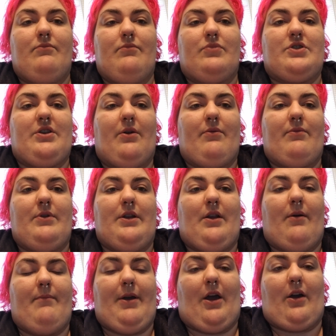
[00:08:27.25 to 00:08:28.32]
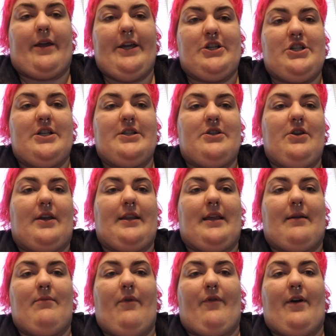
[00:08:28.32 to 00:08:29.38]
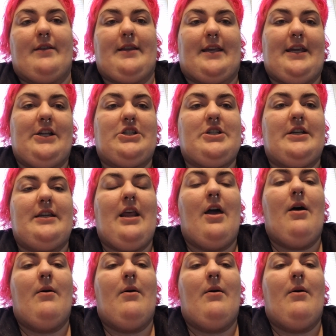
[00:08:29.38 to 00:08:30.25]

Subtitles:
so bigger kitchen, so you can like move around the kitchen,